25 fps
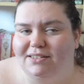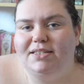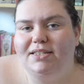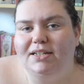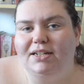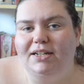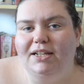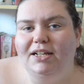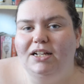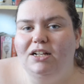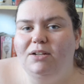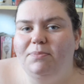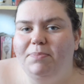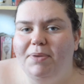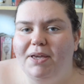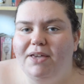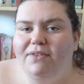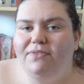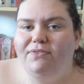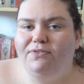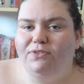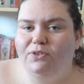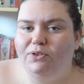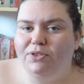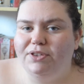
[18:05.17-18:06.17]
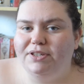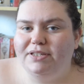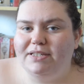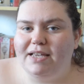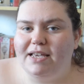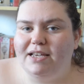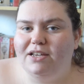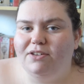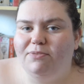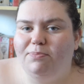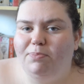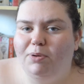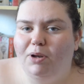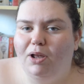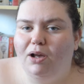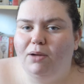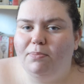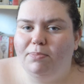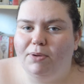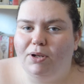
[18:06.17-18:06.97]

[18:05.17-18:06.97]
It's a little bit for the sake of plot,